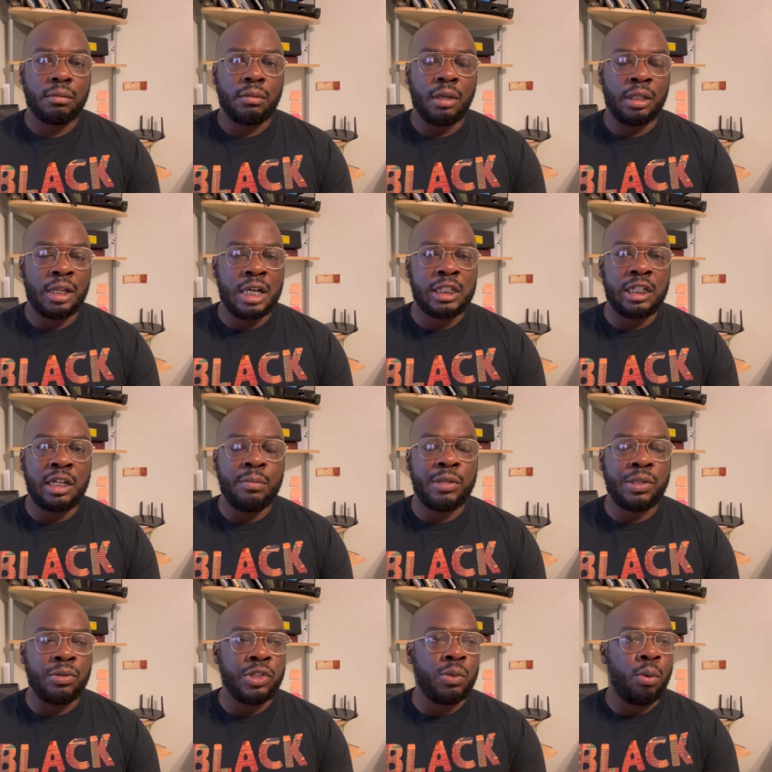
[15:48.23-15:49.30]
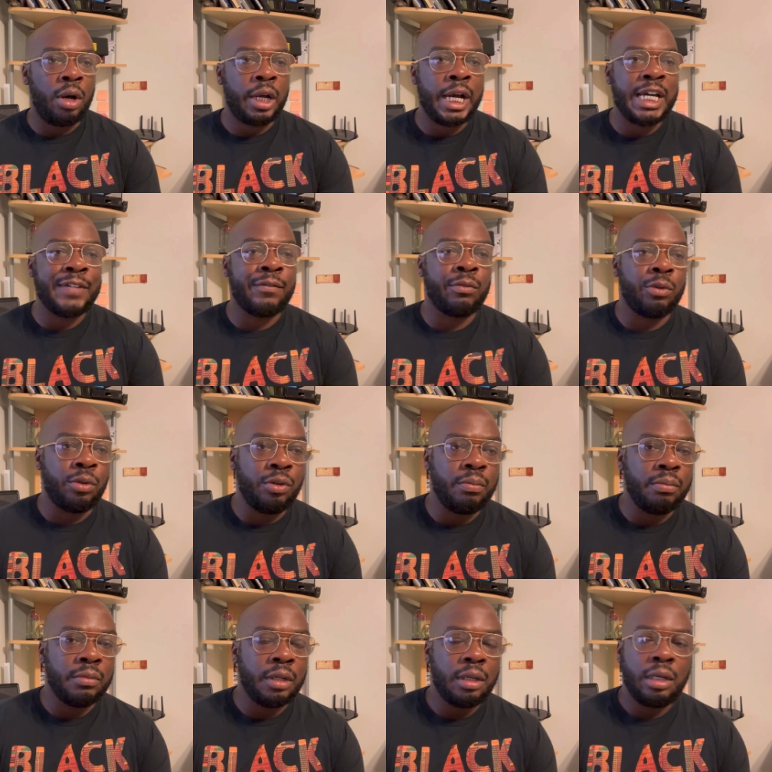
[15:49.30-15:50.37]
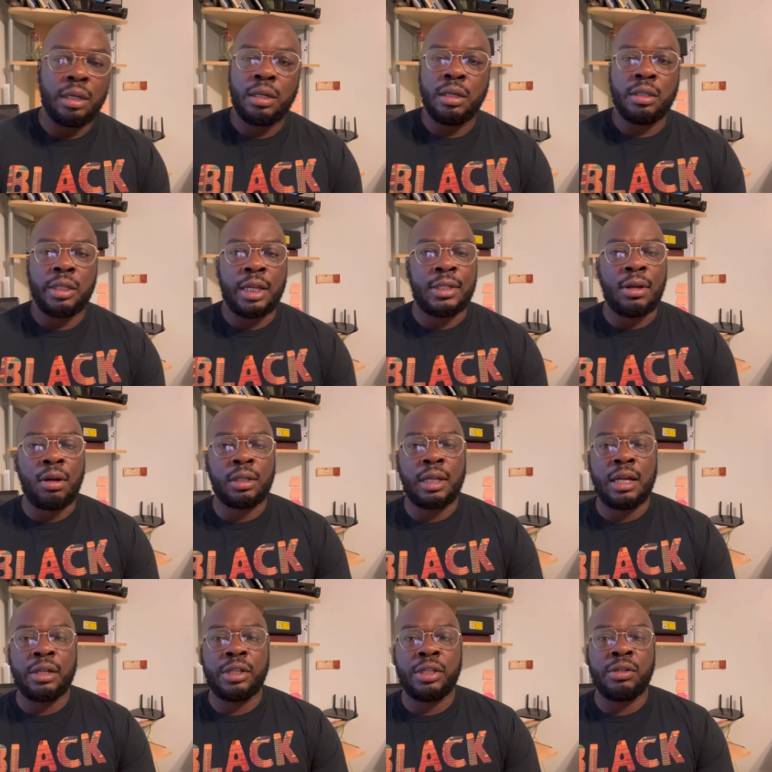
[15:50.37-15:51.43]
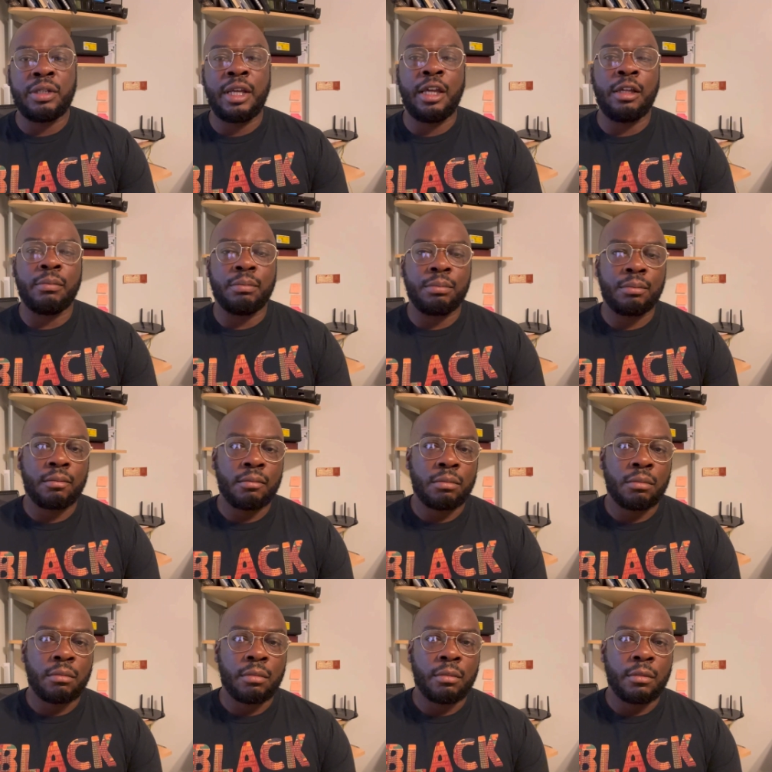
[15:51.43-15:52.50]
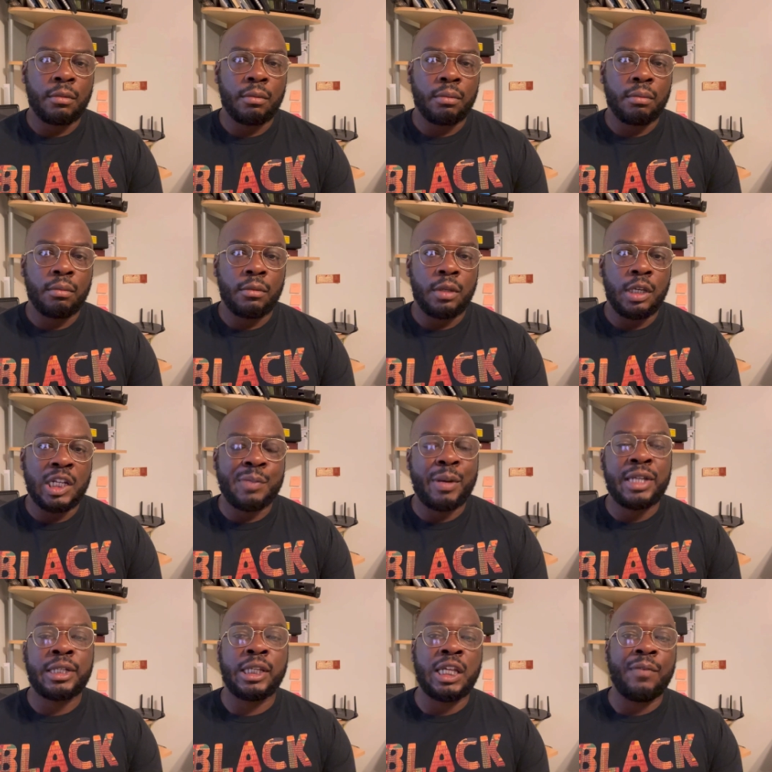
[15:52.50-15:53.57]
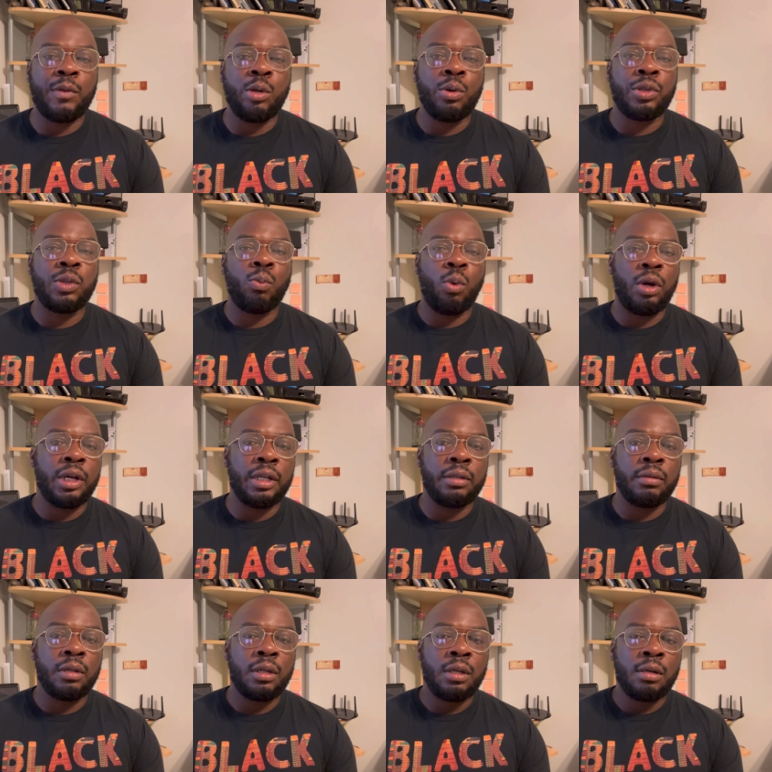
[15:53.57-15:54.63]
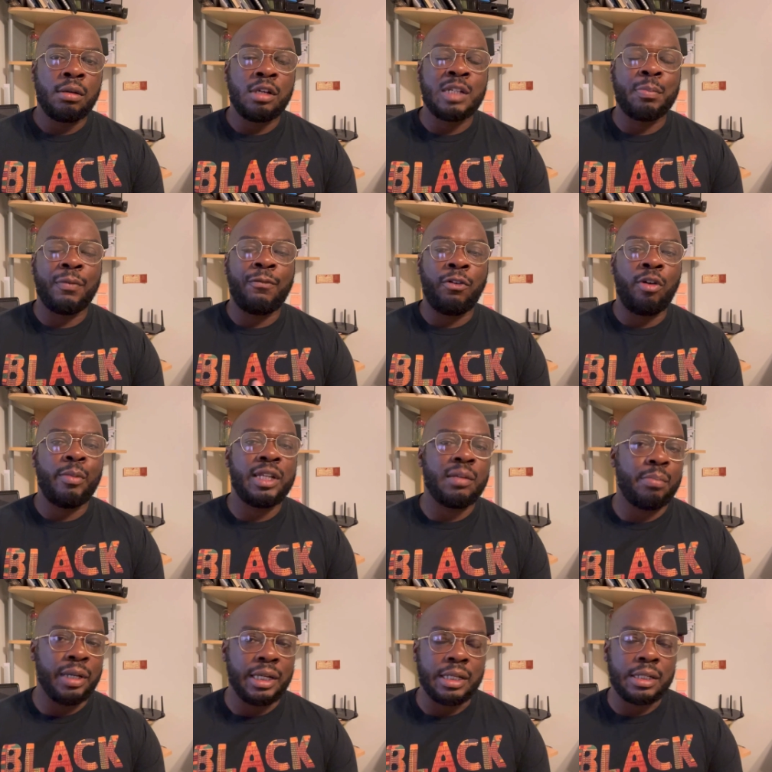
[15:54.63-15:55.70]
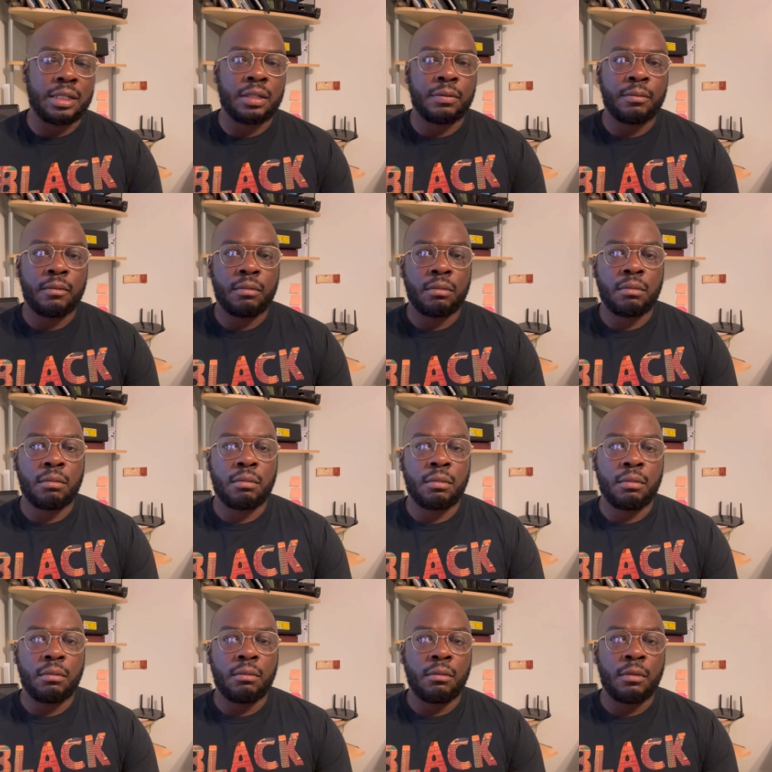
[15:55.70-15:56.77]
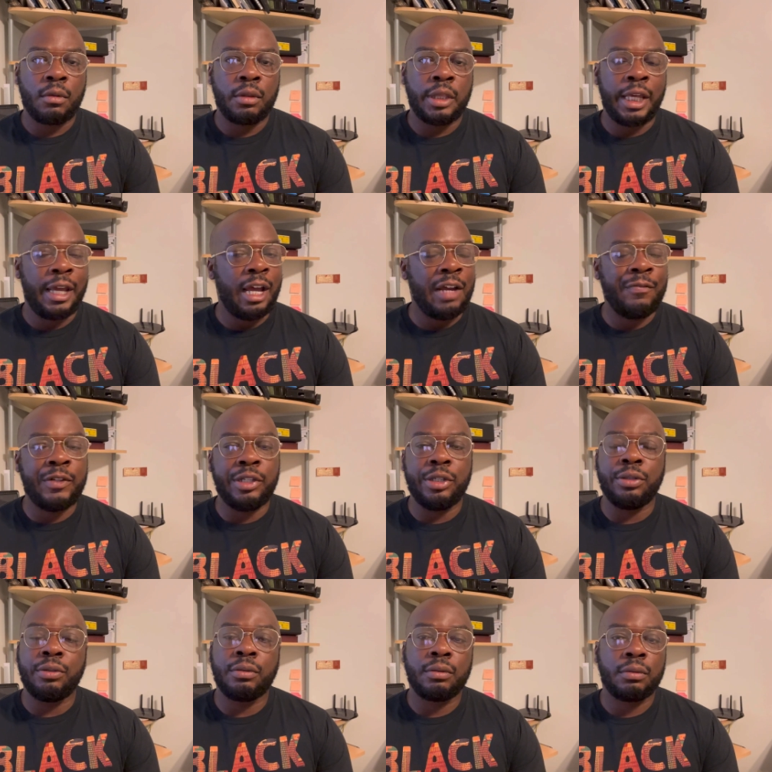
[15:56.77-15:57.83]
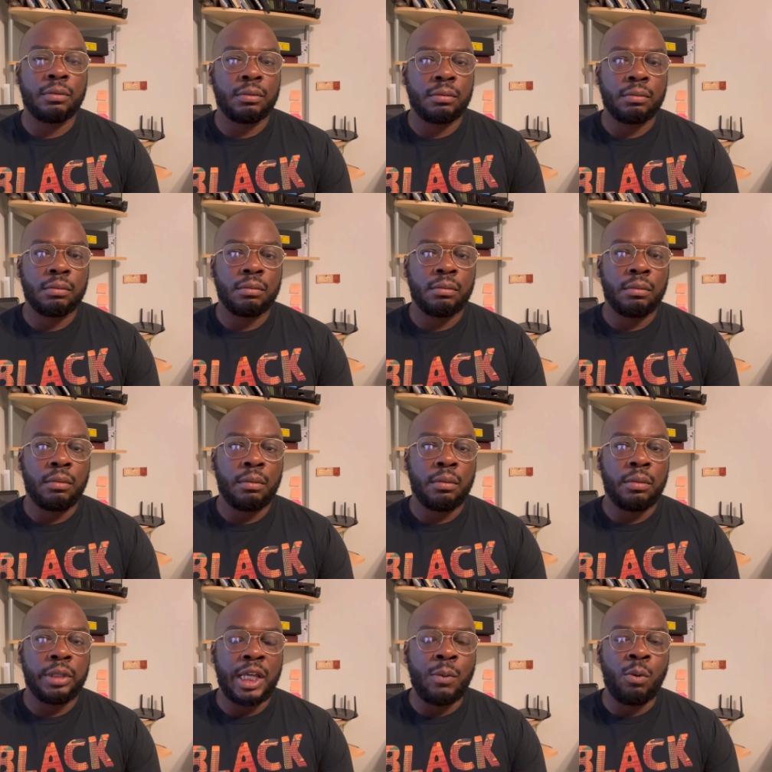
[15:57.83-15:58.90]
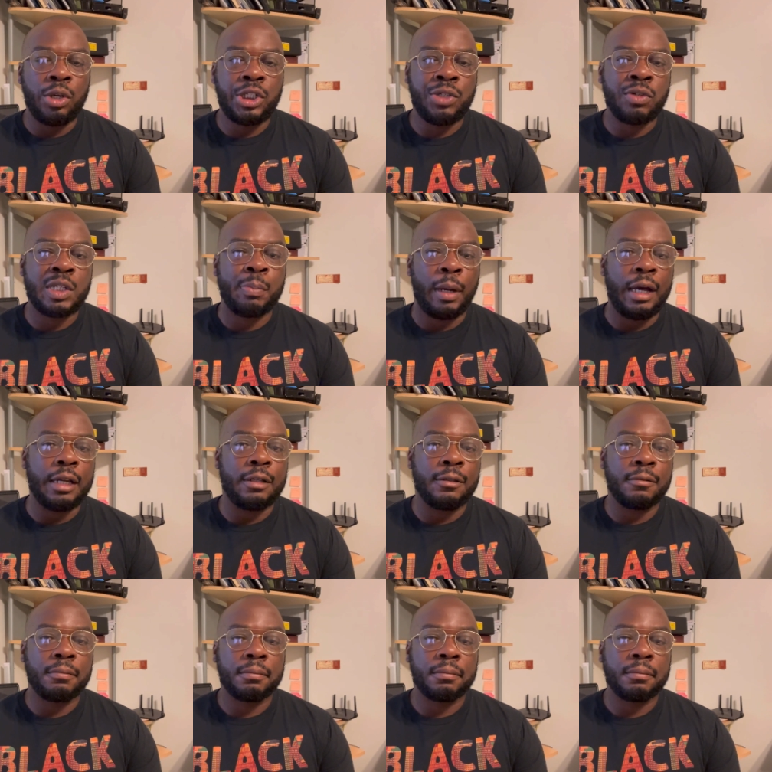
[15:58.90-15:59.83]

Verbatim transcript: A lot of them, as soon as you walk out of a room, they talk down on your name. Especially if you're the one who's performing the best. They are after you. They want your spot.